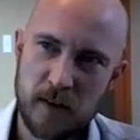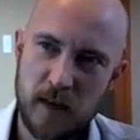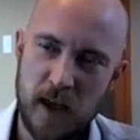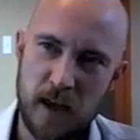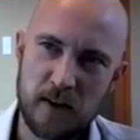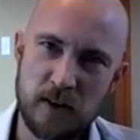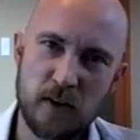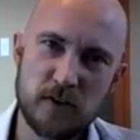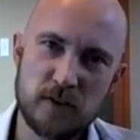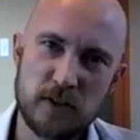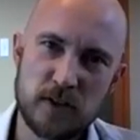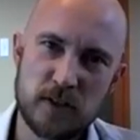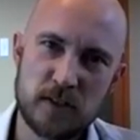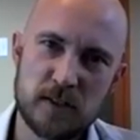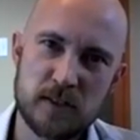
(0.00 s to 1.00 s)
and don't
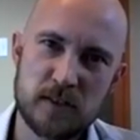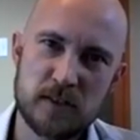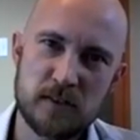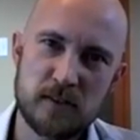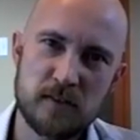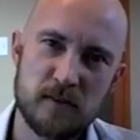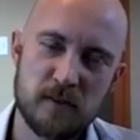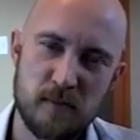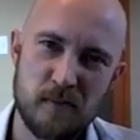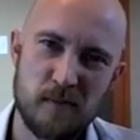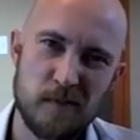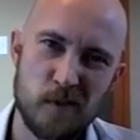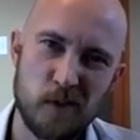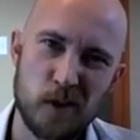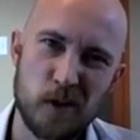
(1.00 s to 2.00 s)
just
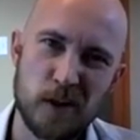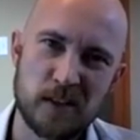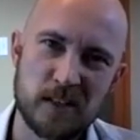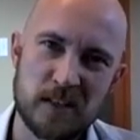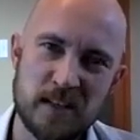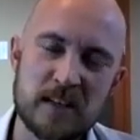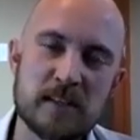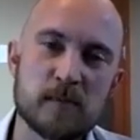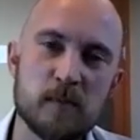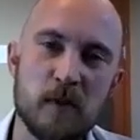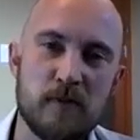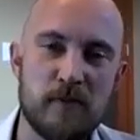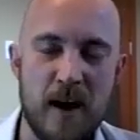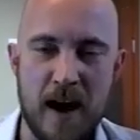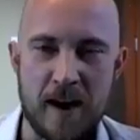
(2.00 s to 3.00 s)
look at the dismal
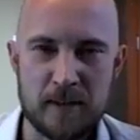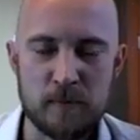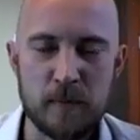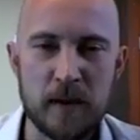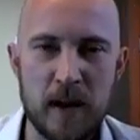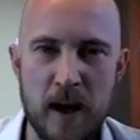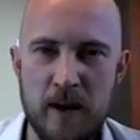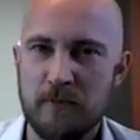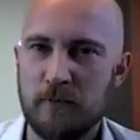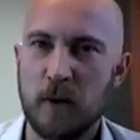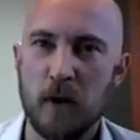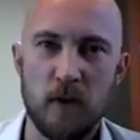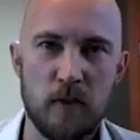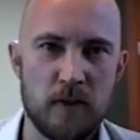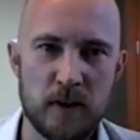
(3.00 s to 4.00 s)
facts, but have
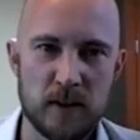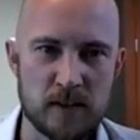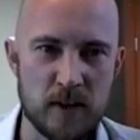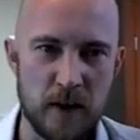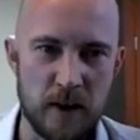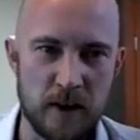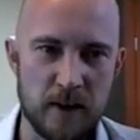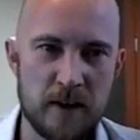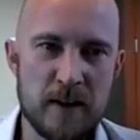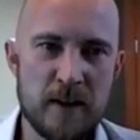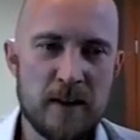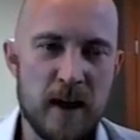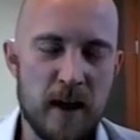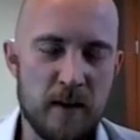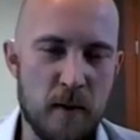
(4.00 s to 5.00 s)
both. And it's hard.
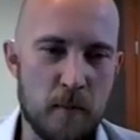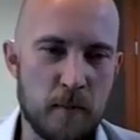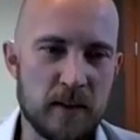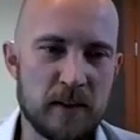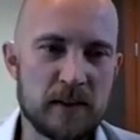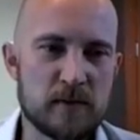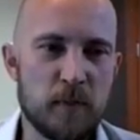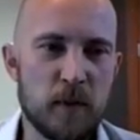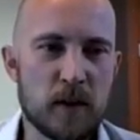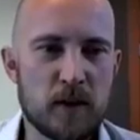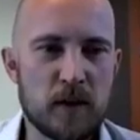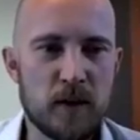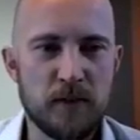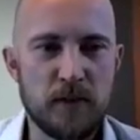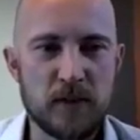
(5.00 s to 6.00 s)
I'm reading this book
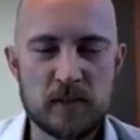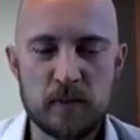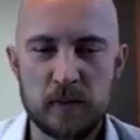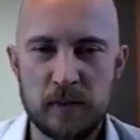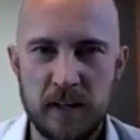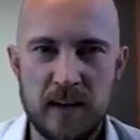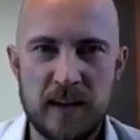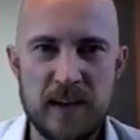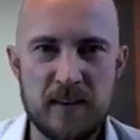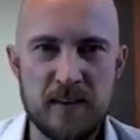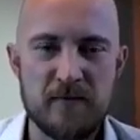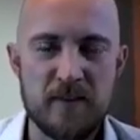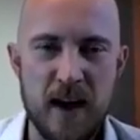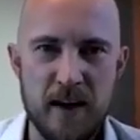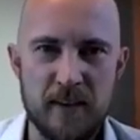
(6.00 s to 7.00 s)
called The Splendid and the
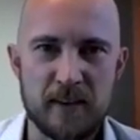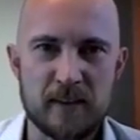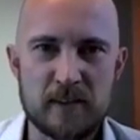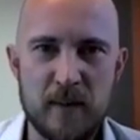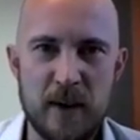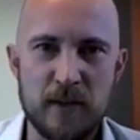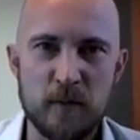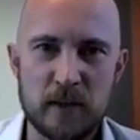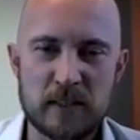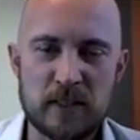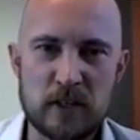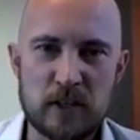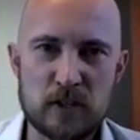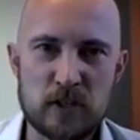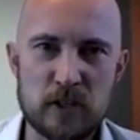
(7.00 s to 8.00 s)
Vile. It's about
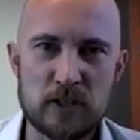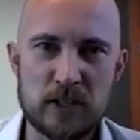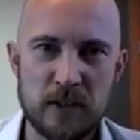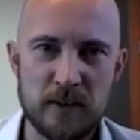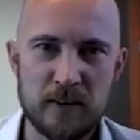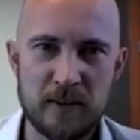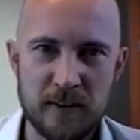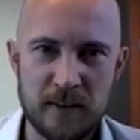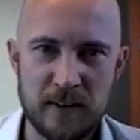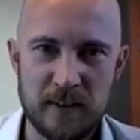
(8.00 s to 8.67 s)
Winston Churchill